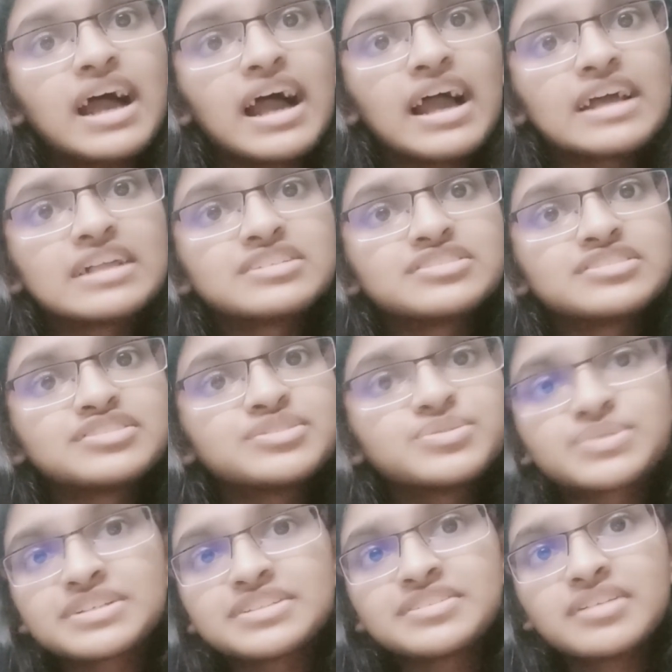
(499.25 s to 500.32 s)
and you
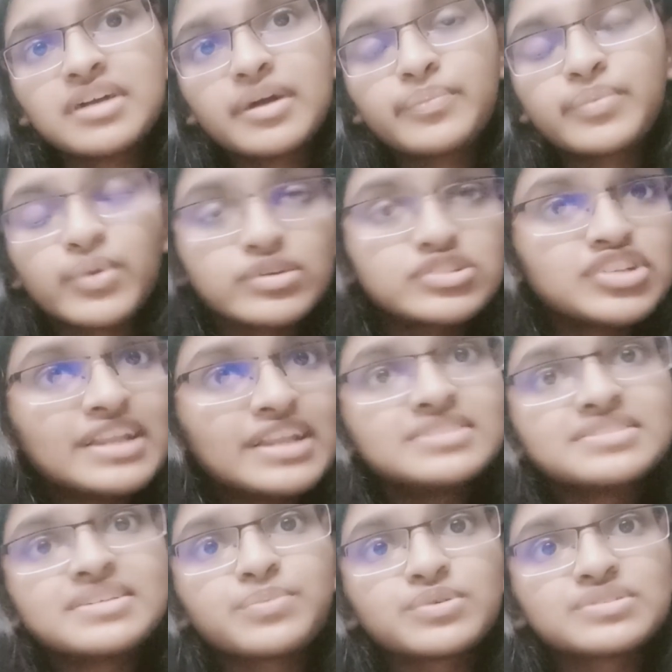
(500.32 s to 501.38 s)
can approach any
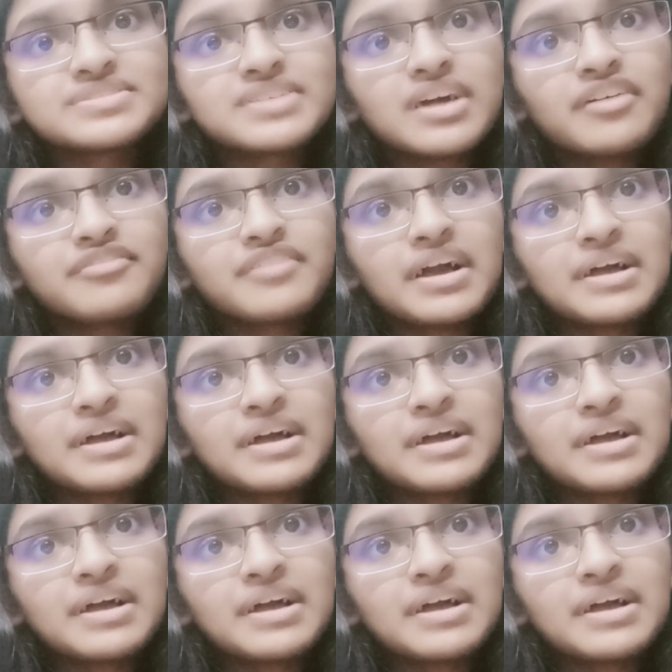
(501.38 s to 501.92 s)
support staff